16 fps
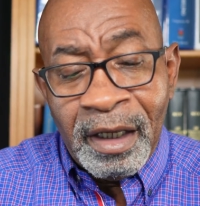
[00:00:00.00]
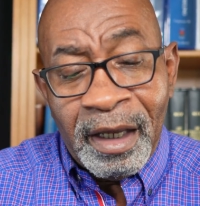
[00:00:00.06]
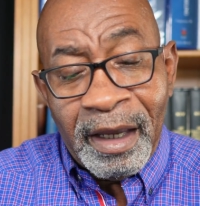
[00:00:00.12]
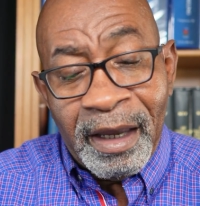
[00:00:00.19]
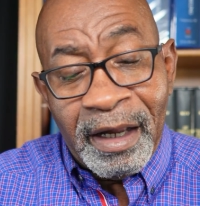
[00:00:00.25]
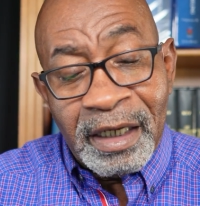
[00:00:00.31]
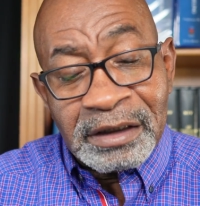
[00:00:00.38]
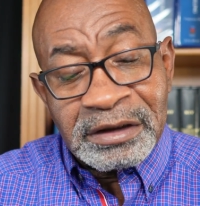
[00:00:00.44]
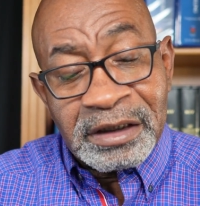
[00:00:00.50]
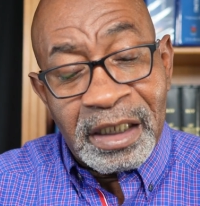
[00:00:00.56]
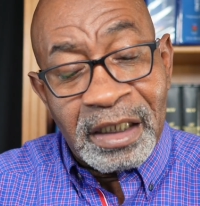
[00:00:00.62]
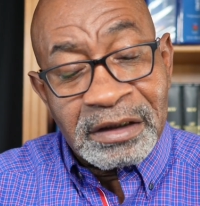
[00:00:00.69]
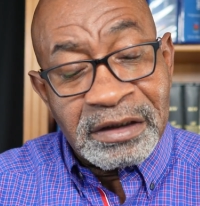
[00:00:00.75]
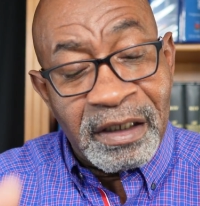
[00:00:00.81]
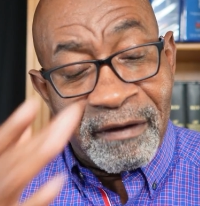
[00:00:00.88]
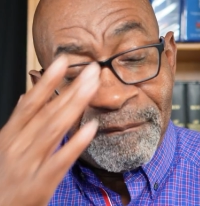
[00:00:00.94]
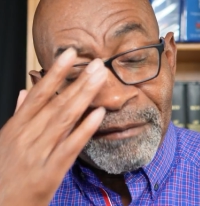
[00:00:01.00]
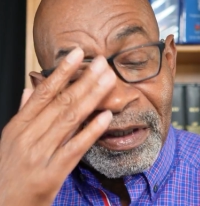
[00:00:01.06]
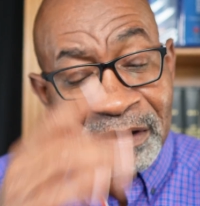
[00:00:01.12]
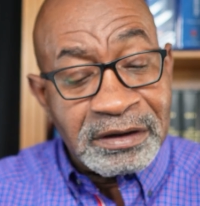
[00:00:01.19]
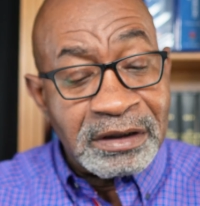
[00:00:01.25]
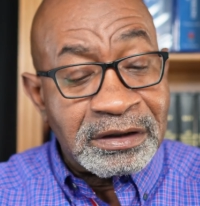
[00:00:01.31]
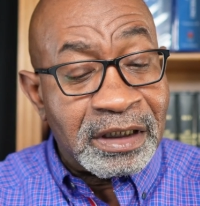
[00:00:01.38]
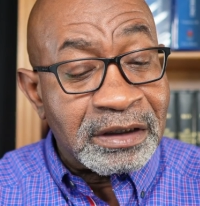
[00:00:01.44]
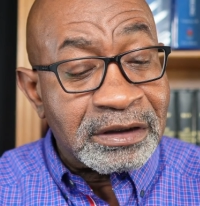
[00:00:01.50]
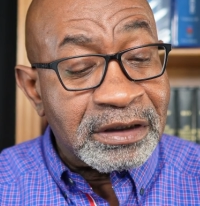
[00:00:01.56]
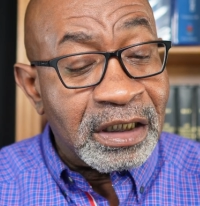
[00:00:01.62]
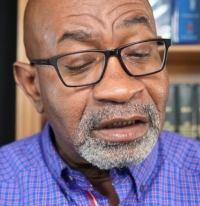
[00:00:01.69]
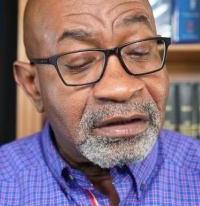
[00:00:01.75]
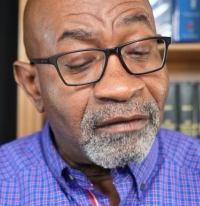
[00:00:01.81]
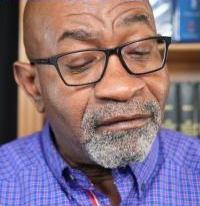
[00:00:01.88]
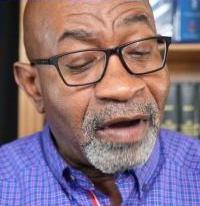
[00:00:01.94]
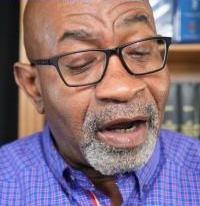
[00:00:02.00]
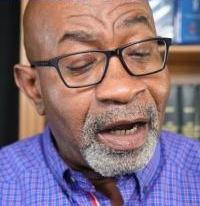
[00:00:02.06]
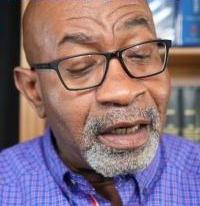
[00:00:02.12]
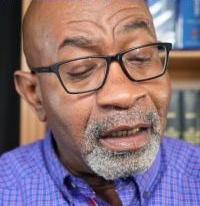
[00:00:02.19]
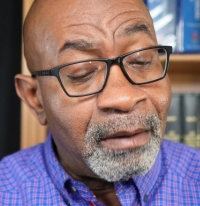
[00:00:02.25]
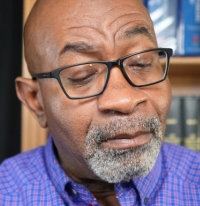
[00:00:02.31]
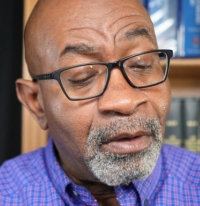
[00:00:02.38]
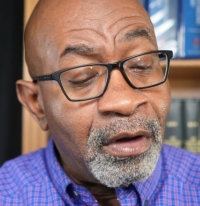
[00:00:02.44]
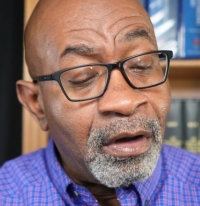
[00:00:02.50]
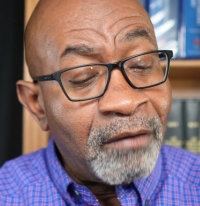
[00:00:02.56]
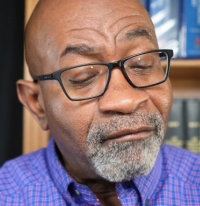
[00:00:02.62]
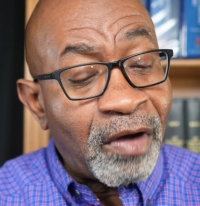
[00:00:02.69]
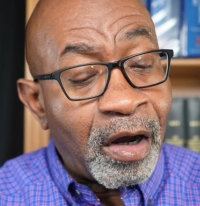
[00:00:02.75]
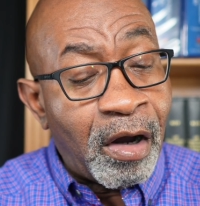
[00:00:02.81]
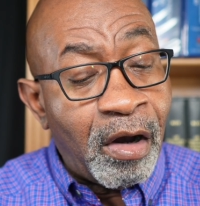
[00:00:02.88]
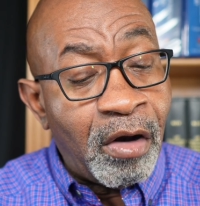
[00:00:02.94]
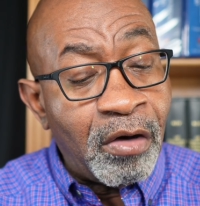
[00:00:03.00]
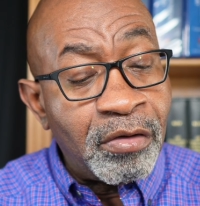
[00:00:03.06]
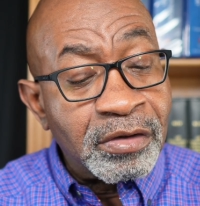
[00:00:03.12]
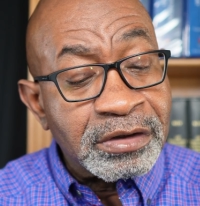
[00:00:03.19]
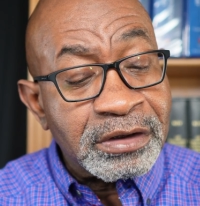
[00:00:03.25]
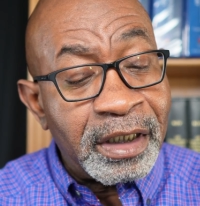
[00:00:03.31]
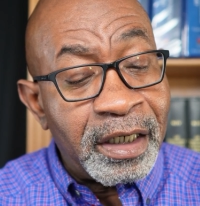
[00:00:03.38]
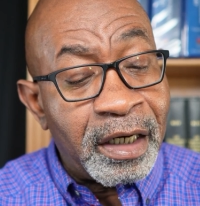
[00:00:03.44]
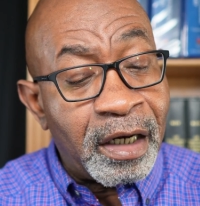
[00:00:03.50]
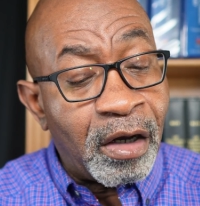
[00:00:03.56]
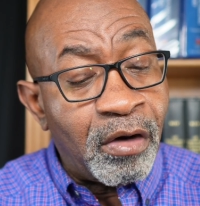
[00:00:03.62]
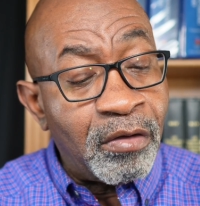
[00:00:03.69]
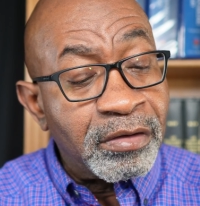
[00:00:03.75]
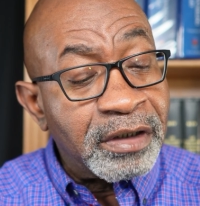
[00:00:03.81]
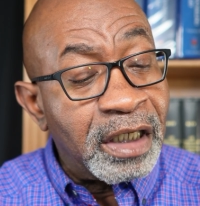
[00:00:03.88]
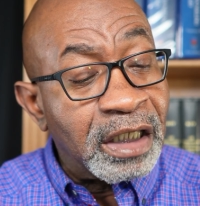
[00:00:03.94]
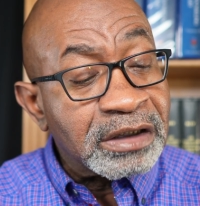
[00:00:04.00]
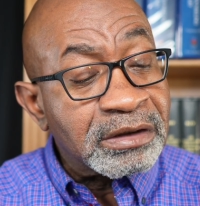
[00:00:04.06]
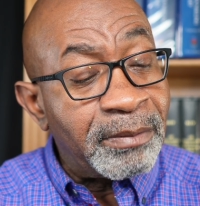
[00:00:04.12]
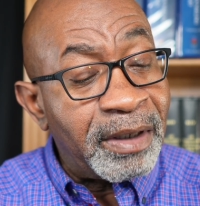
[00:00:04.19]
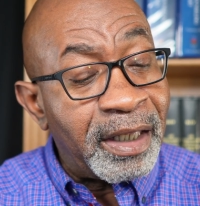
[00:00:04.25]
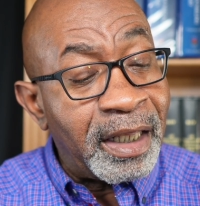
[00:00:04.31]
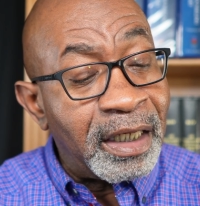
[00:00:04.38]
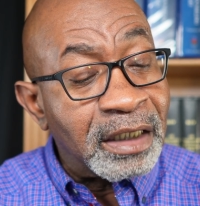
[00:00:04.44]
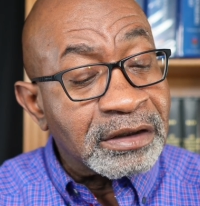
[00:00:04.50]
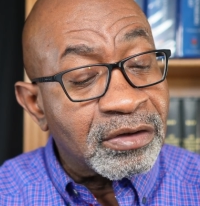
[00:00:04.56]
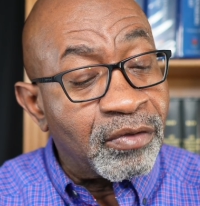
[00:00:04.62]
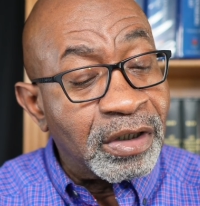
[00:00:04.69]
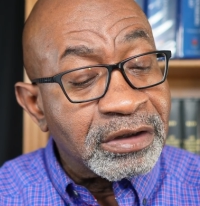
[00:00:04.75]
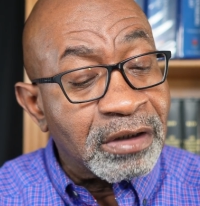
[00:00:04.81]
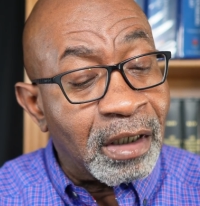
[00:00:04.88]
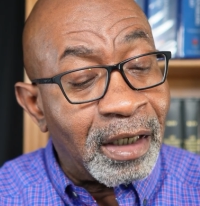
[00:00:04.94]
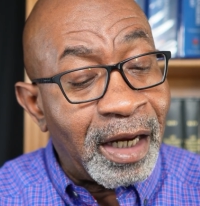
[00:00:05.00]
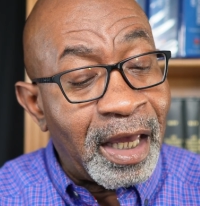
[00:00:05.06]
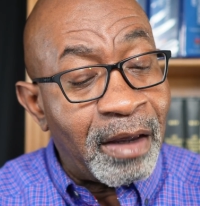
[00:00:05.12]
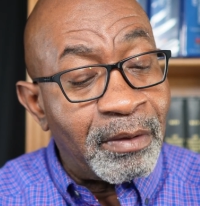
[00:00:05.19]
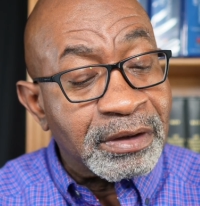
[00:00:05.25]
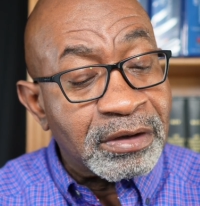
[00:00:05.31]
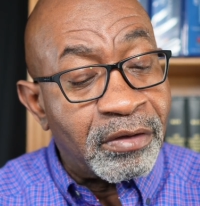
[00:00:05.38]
And it says here, this is the essential volume for all who study the Old Testament in its original language.